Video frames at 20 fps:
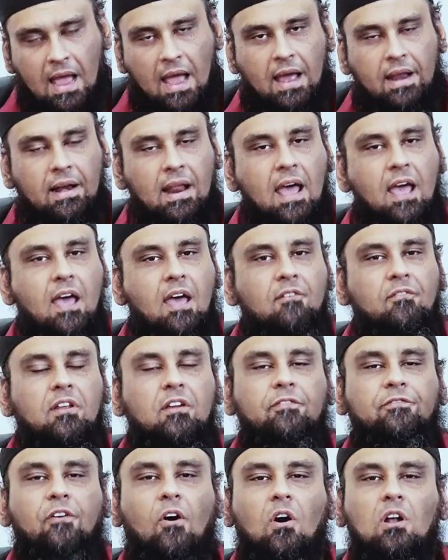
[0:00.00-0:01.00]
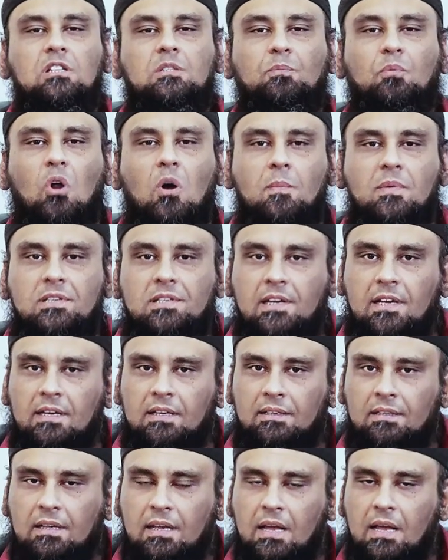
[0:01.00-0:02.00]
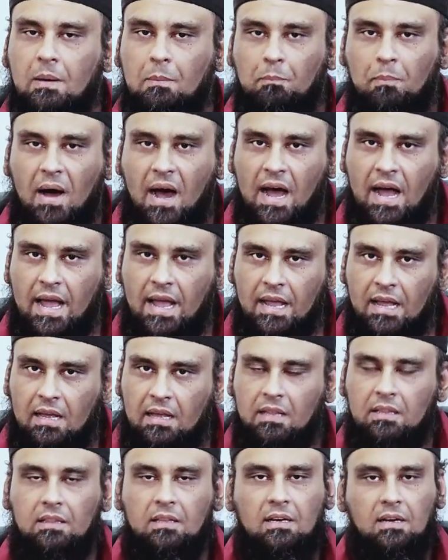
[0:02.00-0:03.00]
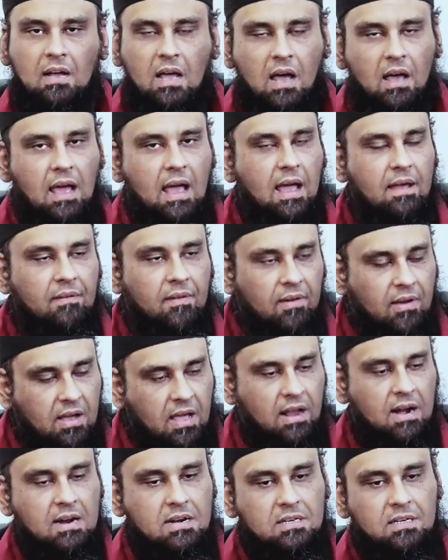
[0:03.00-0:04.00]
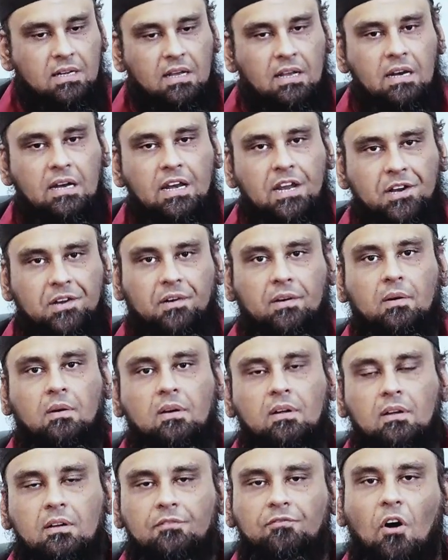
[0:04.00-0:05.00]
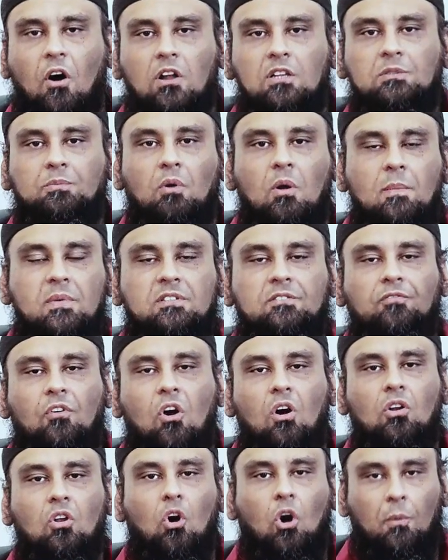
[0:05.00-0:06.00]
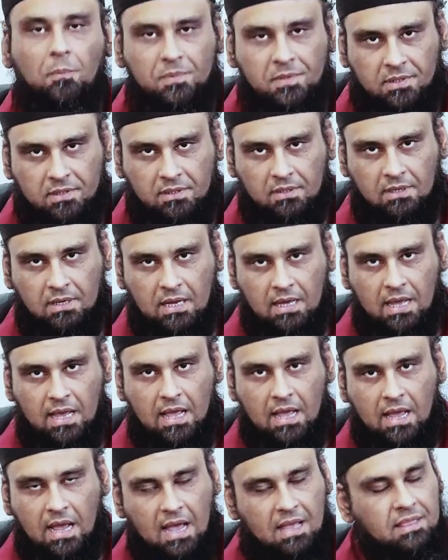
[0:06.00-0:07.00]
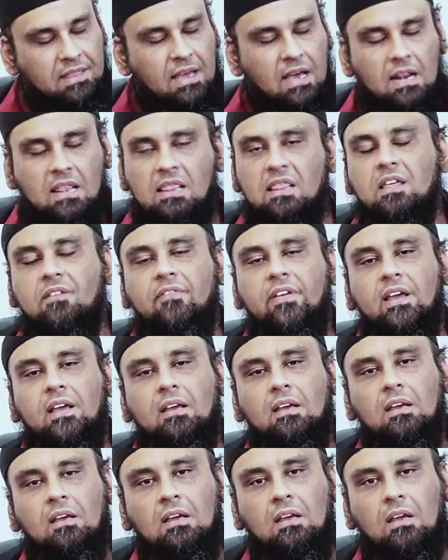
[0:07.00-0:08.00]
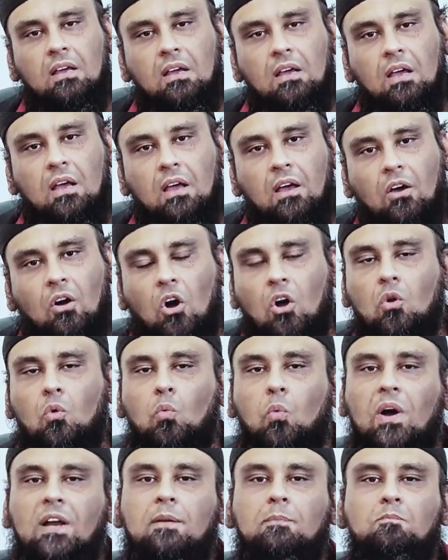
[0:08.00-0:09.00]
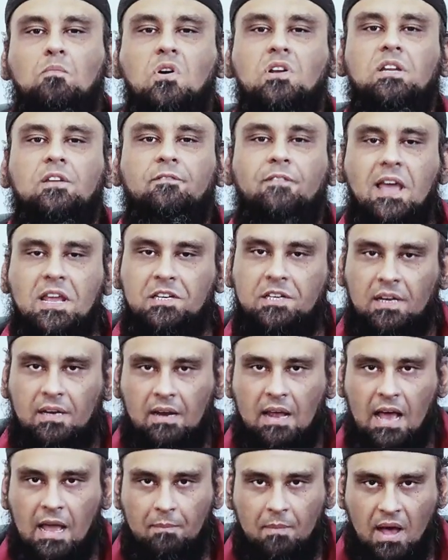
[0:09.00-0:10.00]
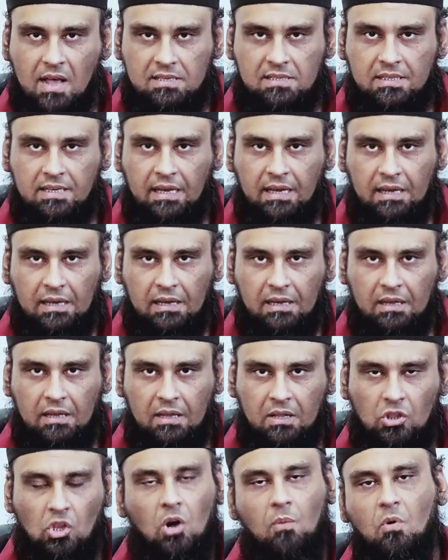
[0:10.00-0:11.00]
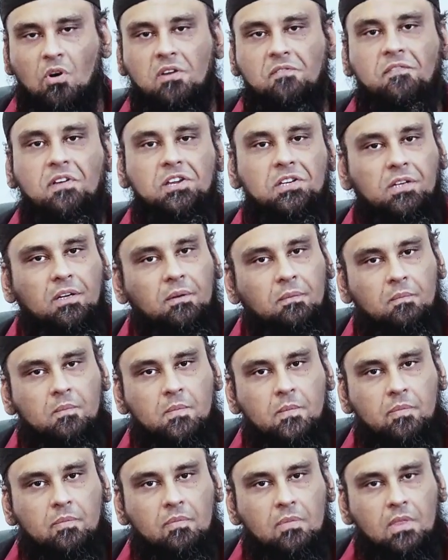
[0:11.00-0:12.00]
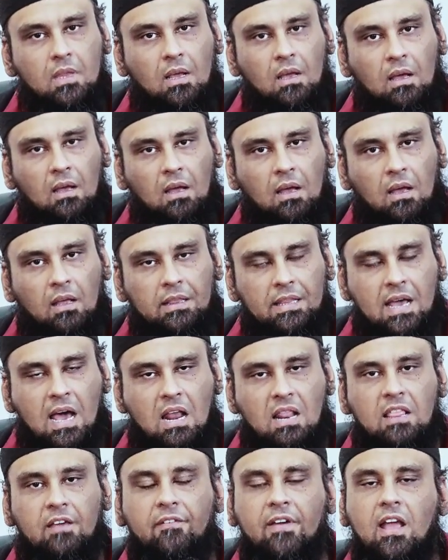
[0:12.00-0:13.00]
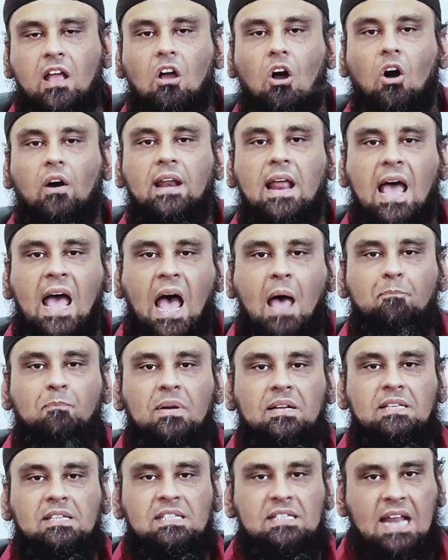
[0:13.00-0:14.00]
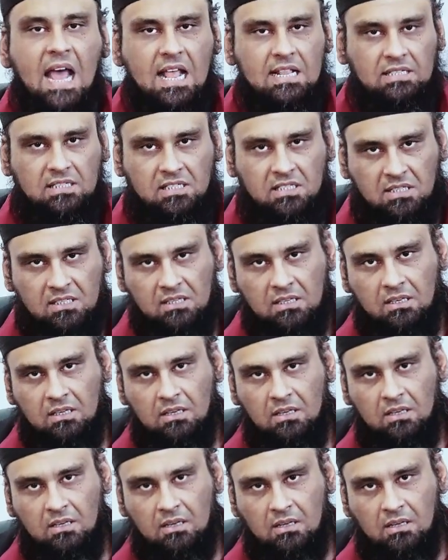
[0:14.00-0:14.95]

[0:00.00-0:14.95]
And every false promises by the current leader. False promise, false hopes. And they are living on what motivation, I'm asking? No motivation. They are living on happenstance.